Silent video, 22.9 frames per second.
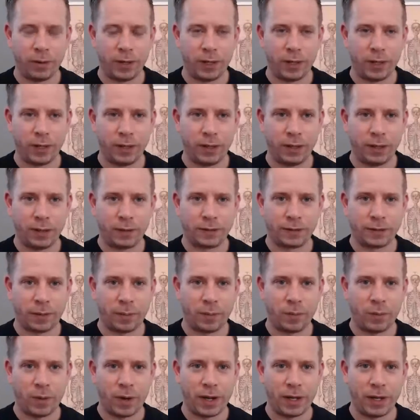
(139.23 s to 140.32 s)
in some
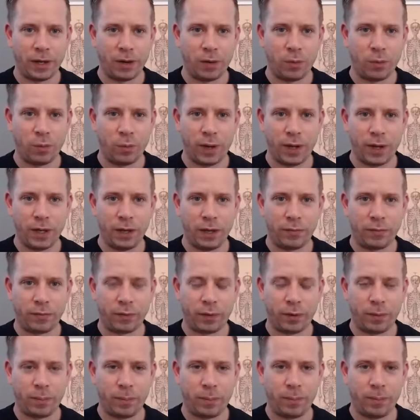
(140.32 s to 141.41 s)
way away
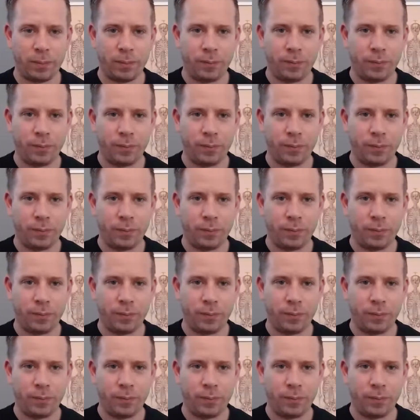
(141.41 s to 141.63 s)
from